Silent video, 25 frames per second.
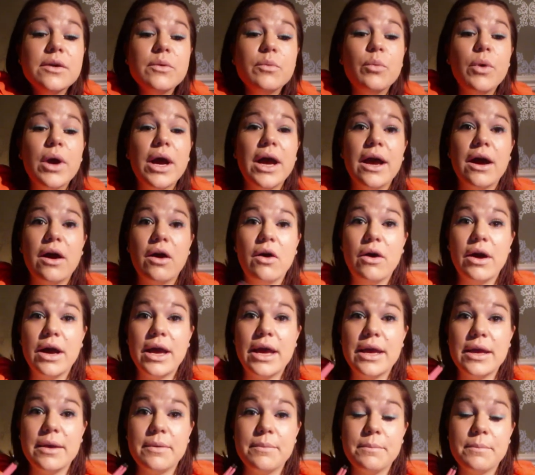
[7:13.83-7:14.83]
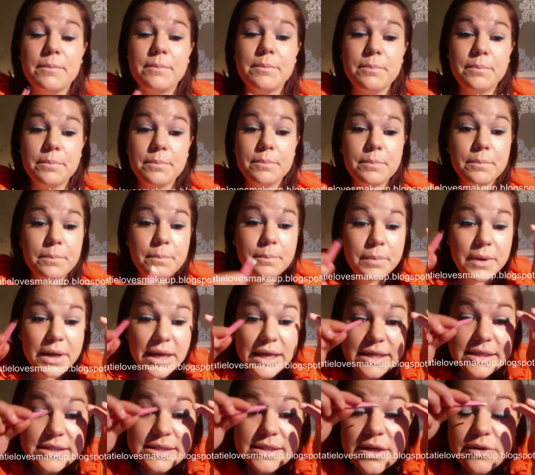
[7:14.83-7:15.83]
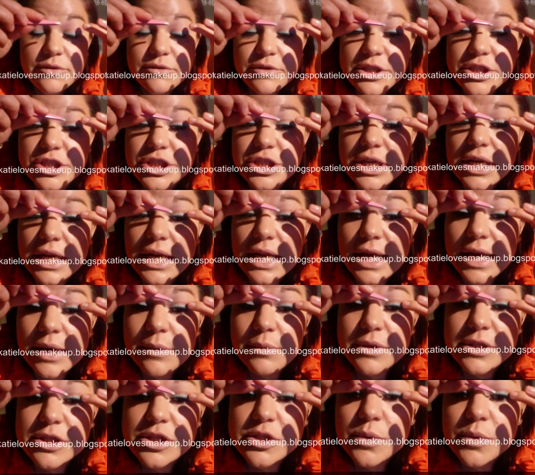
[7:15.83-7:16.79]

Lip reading: where I placed it originally with the